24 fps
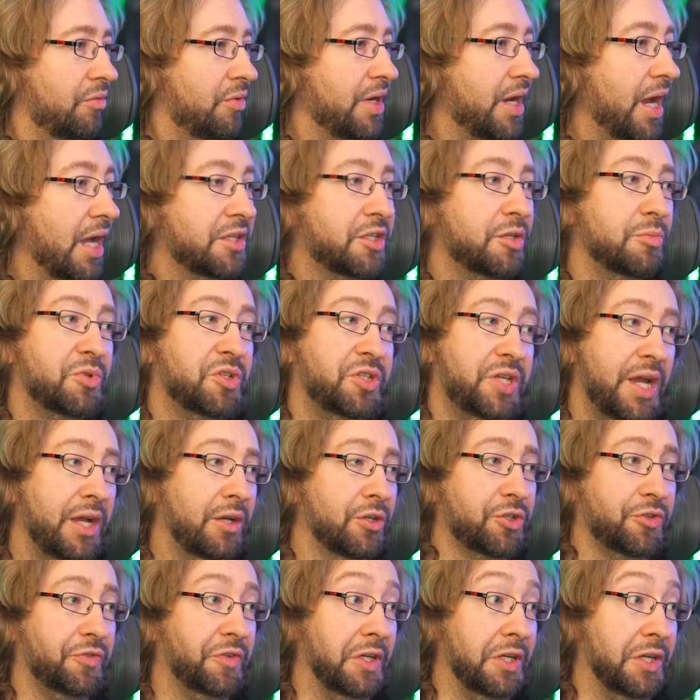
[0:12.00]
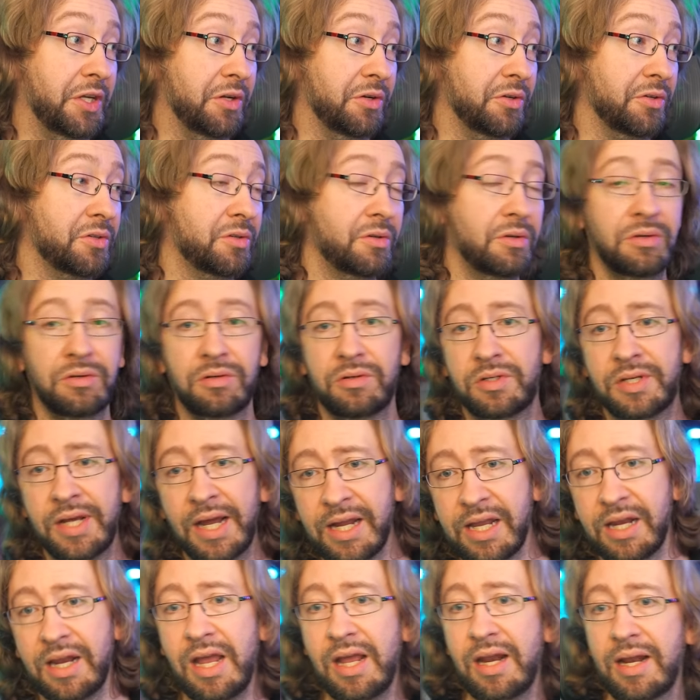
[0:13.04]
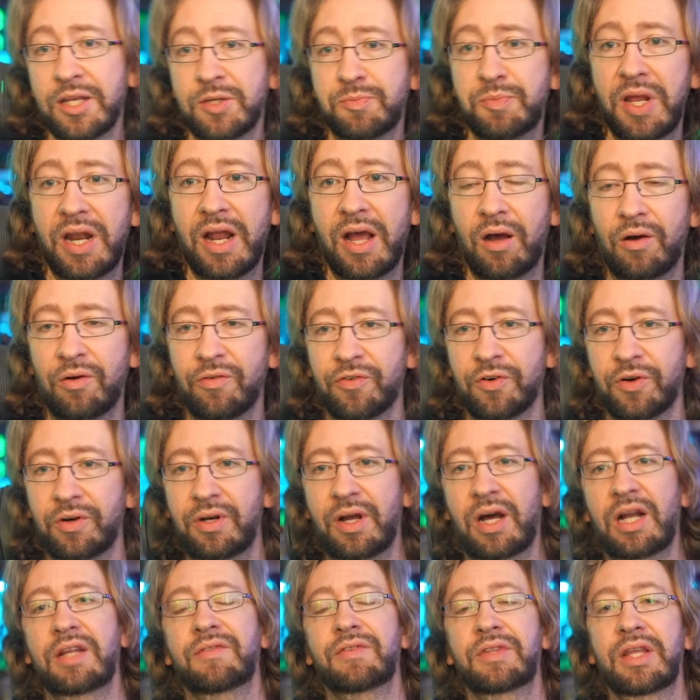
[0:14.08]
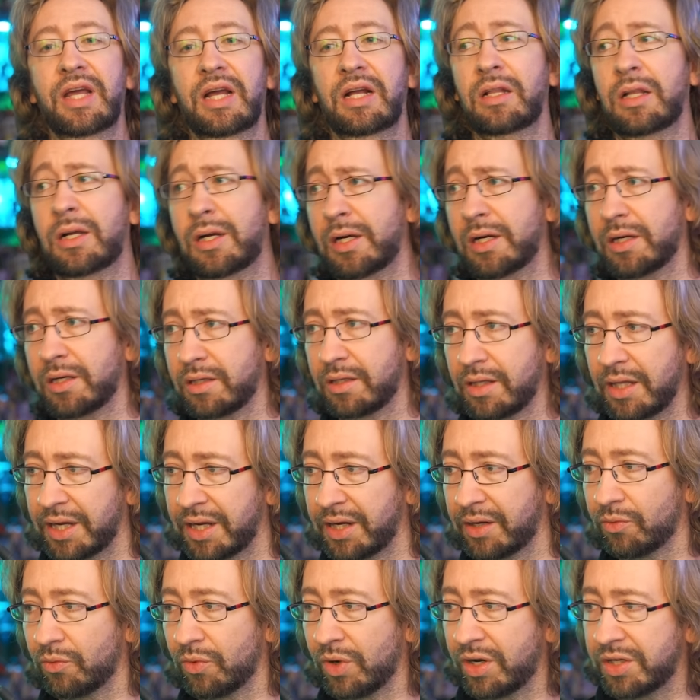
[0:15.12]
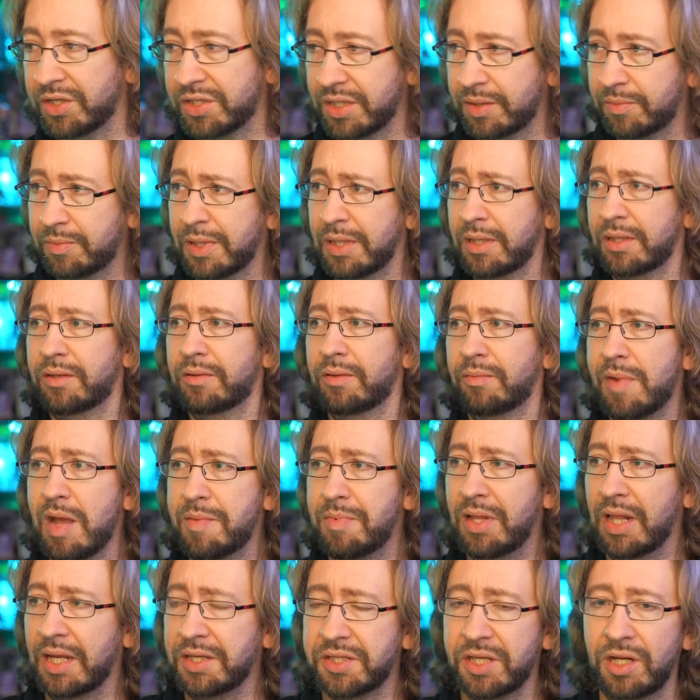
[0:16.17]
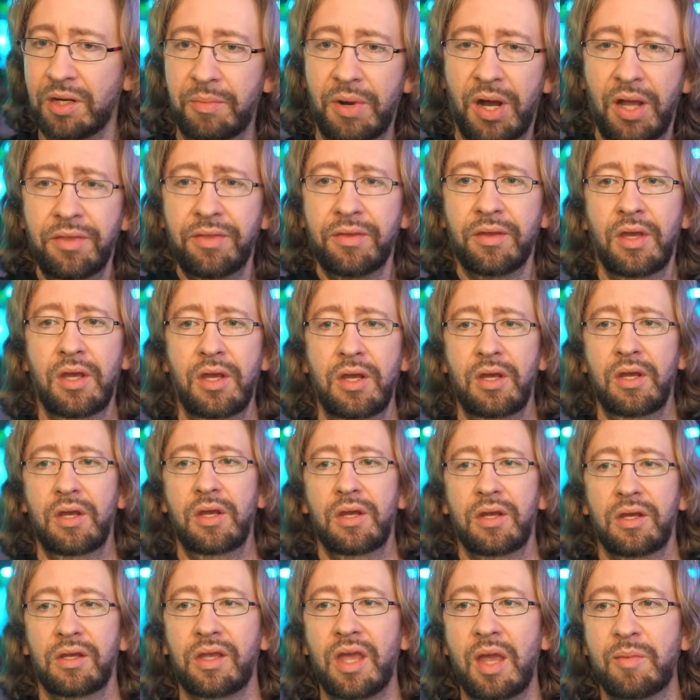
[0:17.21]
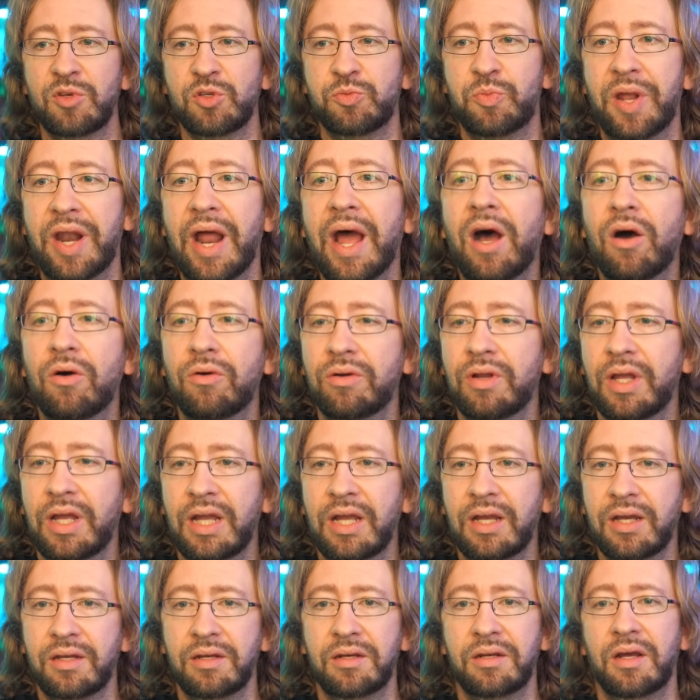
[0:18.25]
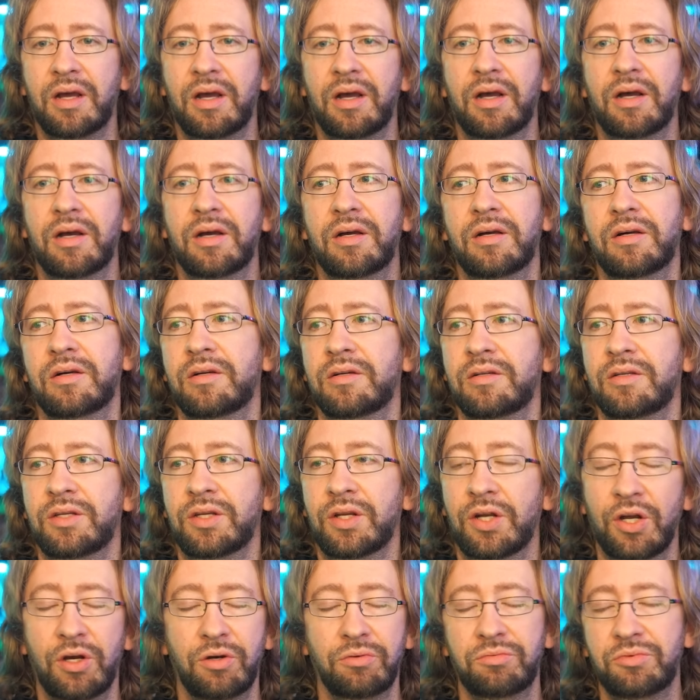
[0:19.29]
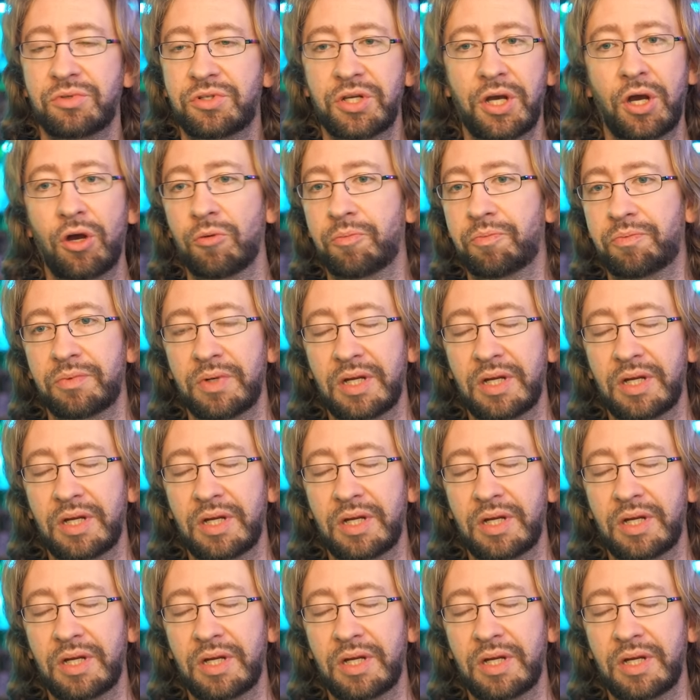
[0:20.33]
We got some sales figures. Tekken 8 has been out for not even that long. Like, what has it been? Maybe less than a month? Game has been out and, uh, you know, dope.